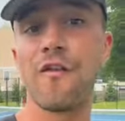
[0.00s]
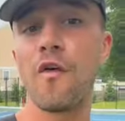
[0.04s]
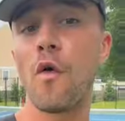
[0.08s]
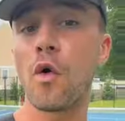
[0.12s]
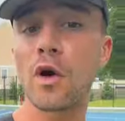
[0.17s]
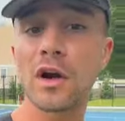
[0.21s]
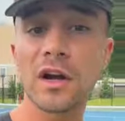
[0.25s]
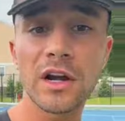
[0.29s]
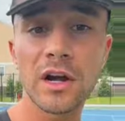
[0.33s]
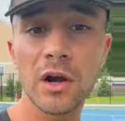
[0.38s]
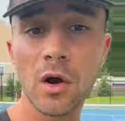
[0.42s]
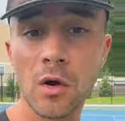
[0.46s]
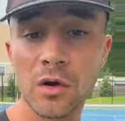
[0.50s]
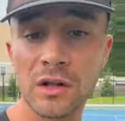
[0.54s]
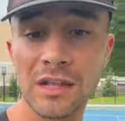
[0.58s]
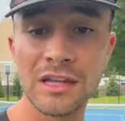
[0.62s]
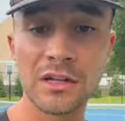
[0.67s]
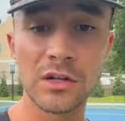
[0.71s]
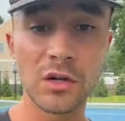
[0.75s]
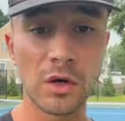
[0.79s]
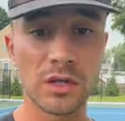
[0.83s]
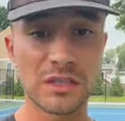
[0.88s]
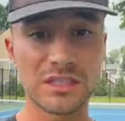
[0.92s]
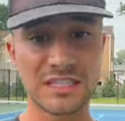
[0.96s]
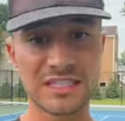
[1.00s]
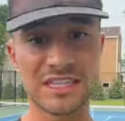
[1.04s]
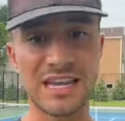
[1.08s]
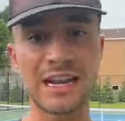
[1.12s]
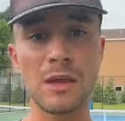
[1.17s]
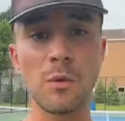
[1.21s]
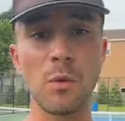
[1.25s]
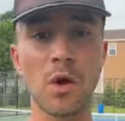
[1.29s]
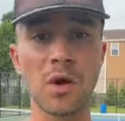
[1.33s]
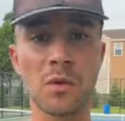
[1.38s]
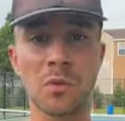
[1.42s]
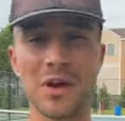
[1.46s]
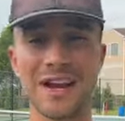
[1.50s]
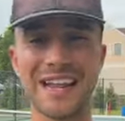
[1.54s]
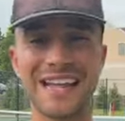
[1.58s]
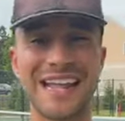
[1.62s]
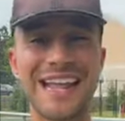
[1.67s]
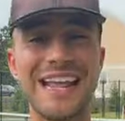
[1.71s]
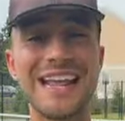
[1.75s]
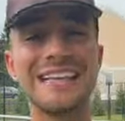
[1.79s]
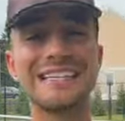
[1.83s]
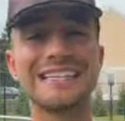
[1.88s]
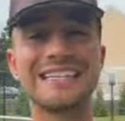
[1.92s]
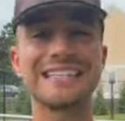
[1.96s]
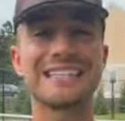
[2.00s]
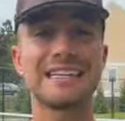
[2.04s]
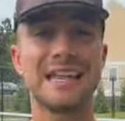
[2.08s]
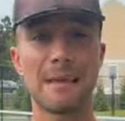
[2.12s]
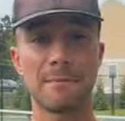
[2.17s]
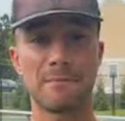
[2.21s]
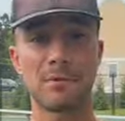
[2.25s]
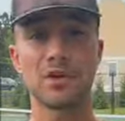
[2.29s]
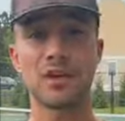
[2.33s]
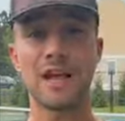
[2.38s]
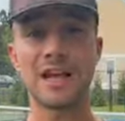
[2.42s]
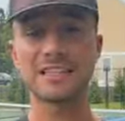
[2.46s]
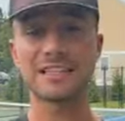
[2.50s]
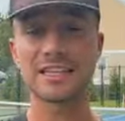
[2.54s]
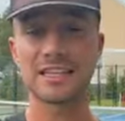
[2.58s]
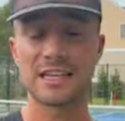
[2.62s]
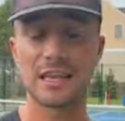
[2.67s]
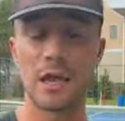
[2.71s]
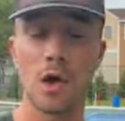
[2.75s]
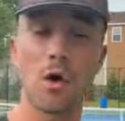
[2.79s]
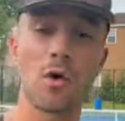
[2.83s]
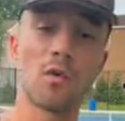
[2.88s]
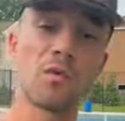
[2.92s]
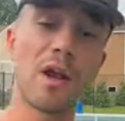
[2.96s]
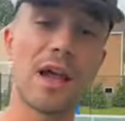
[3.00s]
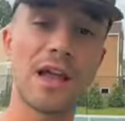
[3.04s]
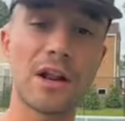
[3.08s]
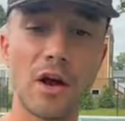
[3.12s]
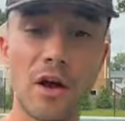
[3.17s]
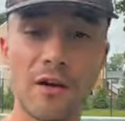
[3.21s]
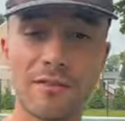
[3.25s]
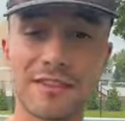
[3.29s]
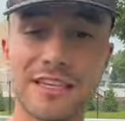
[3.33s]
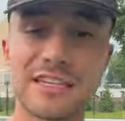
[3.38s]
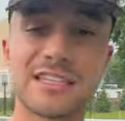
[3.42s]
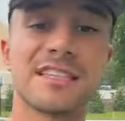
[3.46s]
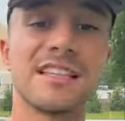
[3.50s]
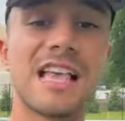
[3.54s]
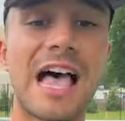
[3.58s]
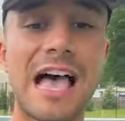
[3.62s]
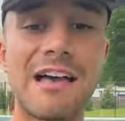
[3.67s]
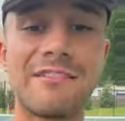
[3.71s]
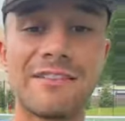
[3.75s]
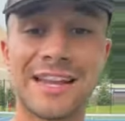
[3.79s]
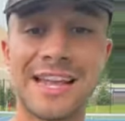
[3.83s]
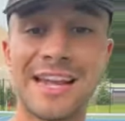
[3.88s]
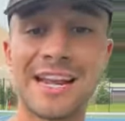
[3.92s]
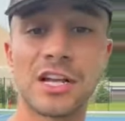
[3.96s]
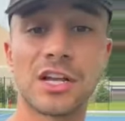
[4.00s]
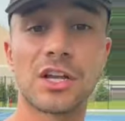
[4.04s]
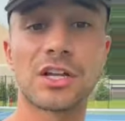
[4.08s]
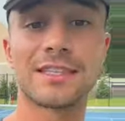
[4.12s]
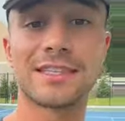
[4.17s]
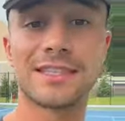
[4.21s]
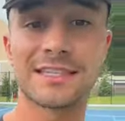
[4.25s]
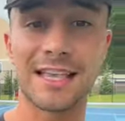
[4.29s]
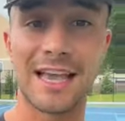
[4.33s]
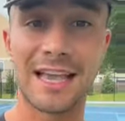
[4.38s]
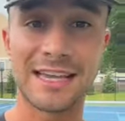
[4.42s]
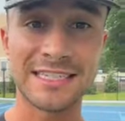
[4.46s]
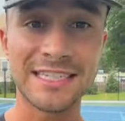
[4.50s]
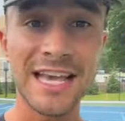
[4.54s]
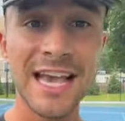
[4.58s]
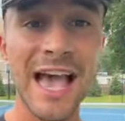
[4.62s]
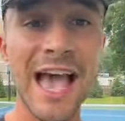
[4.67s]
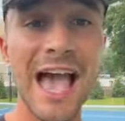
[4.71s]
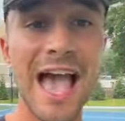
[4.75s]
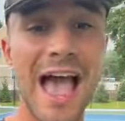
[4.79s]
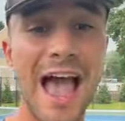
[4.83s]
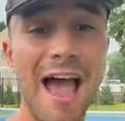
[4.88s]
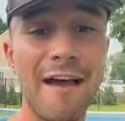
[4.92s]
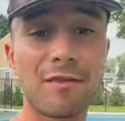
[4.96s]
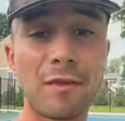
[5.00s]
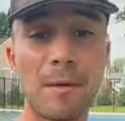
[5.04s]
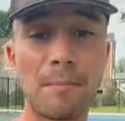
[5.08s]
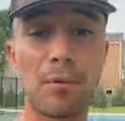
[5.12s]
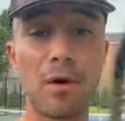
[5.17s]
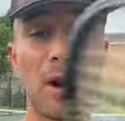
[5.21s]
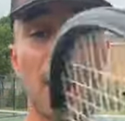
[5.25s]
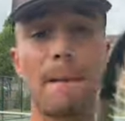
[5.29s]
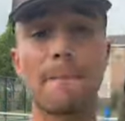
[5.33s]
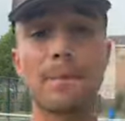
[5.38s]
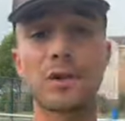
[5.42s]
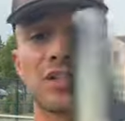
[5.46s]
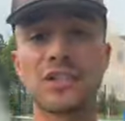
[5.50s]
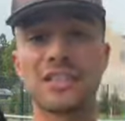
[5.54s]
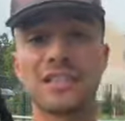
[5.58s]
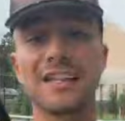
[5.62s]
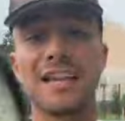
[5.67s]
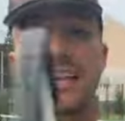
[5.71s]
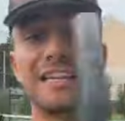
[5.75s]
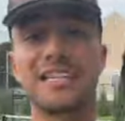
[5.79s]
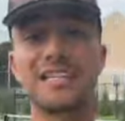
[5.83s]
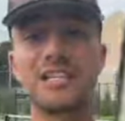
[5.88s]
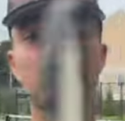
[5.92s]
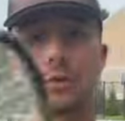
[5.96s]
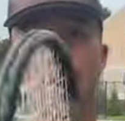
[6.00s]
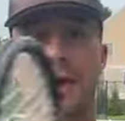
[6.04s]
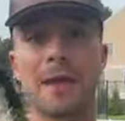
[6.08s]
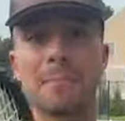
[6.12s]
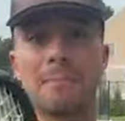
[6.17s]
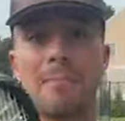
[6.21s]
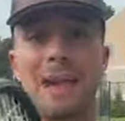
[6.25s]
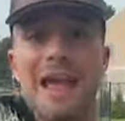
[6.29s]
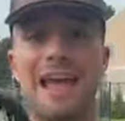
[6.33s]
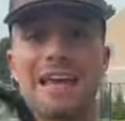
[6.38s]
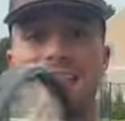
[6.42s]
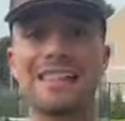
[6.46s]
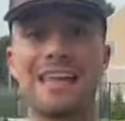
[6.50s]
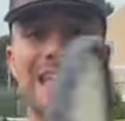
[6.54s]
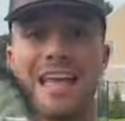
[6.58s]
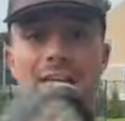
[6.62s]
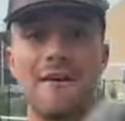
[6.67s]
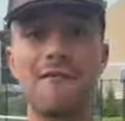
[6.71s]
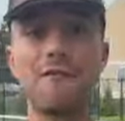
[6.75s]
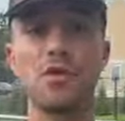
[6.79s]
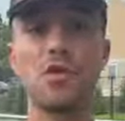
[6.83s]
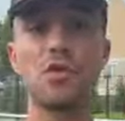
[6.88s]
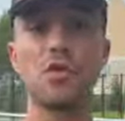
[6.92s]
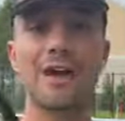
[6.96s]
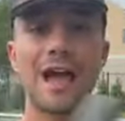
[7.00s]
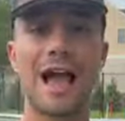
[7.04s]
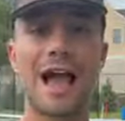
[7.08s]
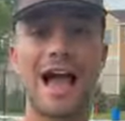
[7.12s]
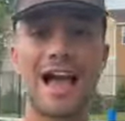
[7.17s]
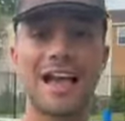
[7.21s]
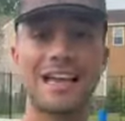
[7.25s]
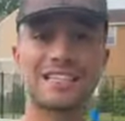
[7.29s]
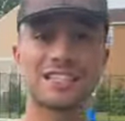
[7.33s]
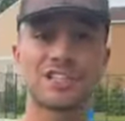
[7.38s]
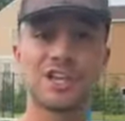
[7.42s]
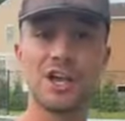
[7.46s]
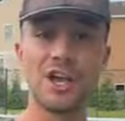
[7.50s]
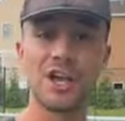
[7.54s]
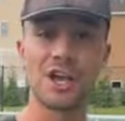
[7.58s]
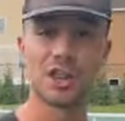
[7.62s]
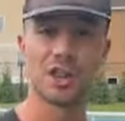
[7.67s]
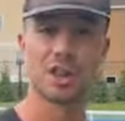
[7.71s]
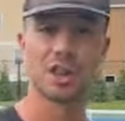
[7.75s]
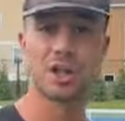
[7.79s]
A four year old can do it. Does anyone want an easy tip? You guys can go right off this live and hit a good slice. Have the proper slice swing path if you guys